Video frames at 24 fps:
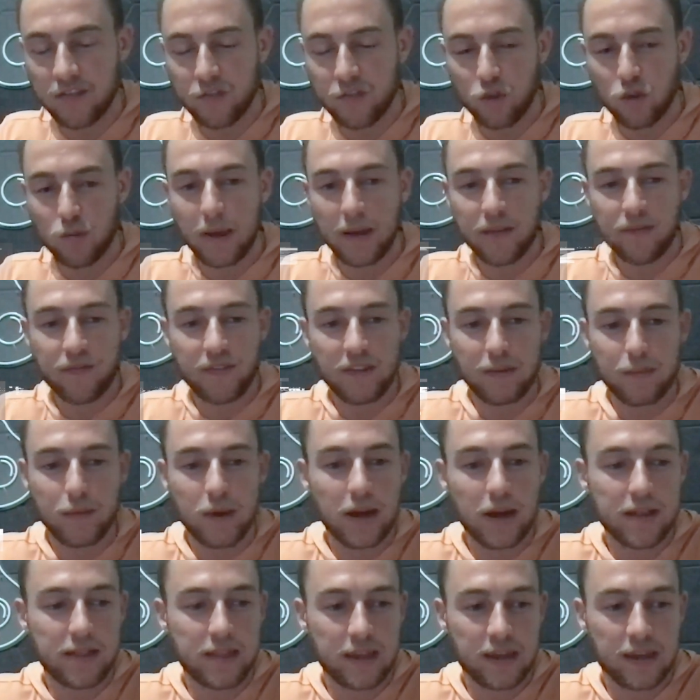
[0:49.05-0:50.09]
fueled by
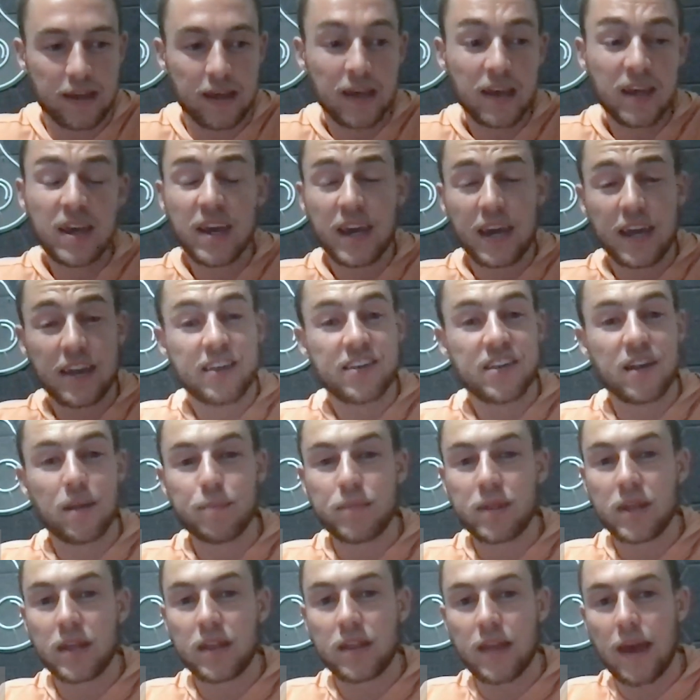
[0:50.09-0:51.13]
female. I think it's
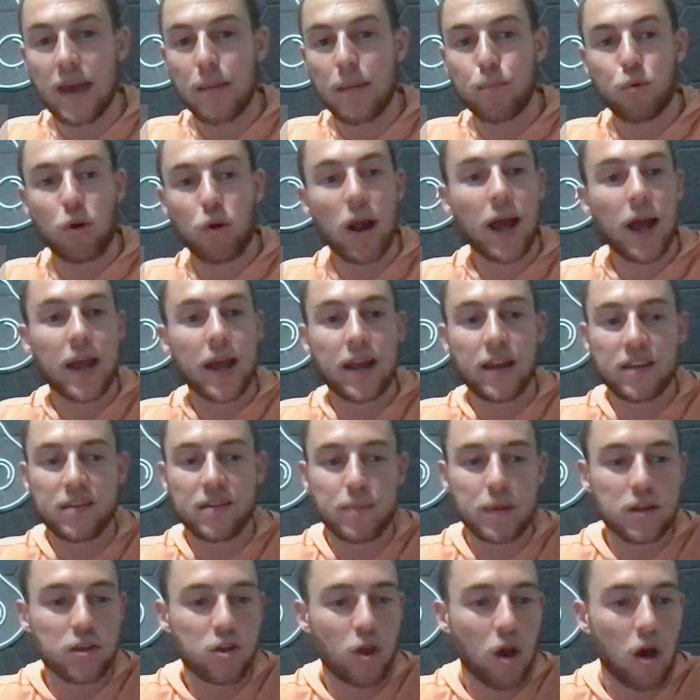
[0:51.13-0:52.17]
something that Brian has
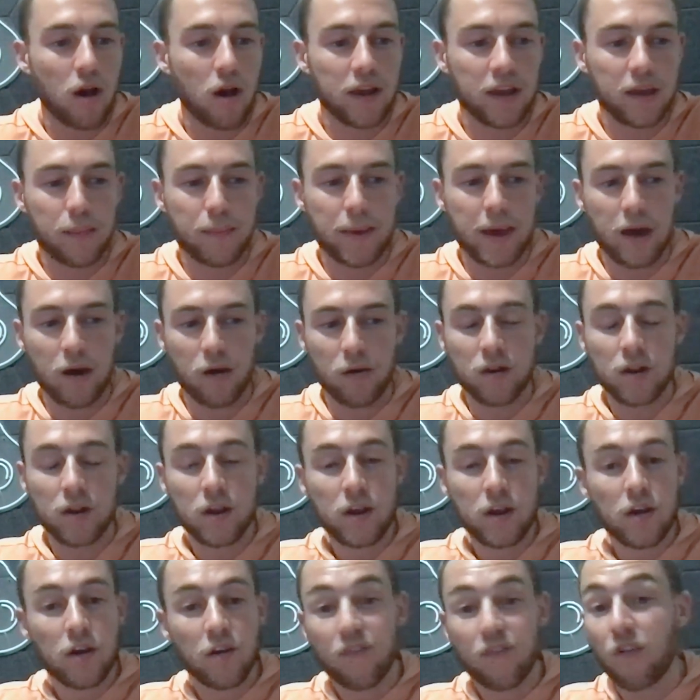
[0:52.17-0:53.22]
been talking about
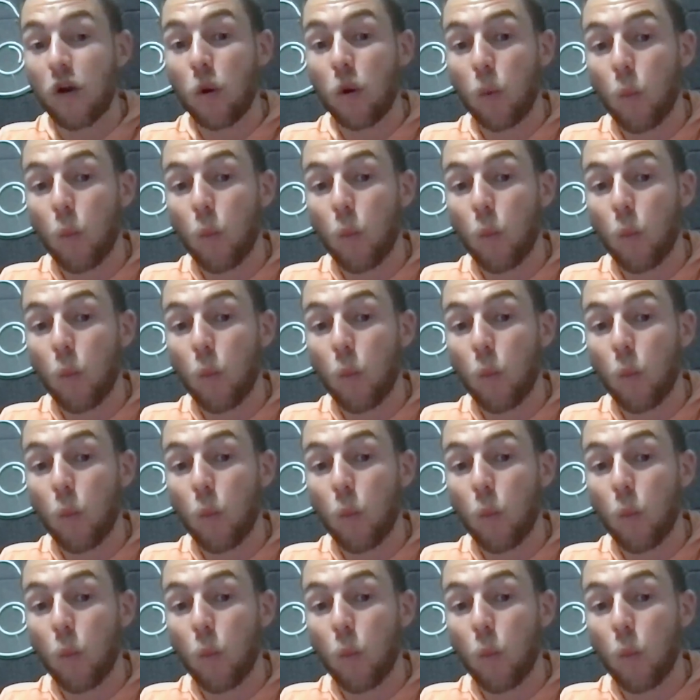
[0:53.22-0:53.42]
for a